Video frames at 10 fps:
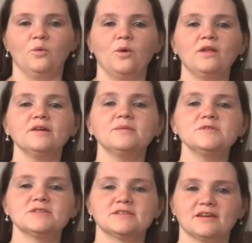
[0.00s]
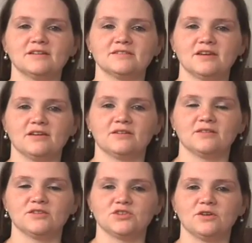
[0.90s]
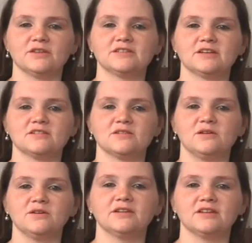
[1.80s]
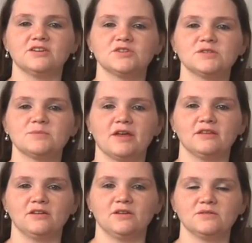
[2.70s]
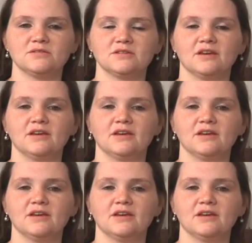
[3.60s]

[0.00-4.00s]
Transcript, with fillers: Welcome to Second Take, the show that takes a look at the issues behind the news.